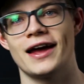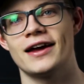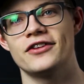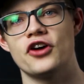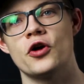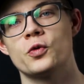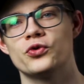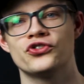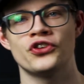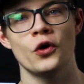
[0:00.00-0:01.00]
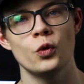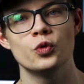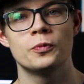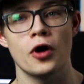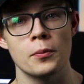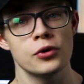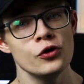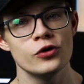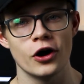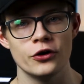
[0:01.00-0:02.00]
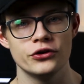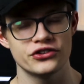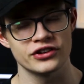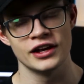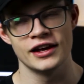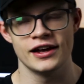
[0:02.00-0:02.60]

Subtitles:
and I was sold by Bluehost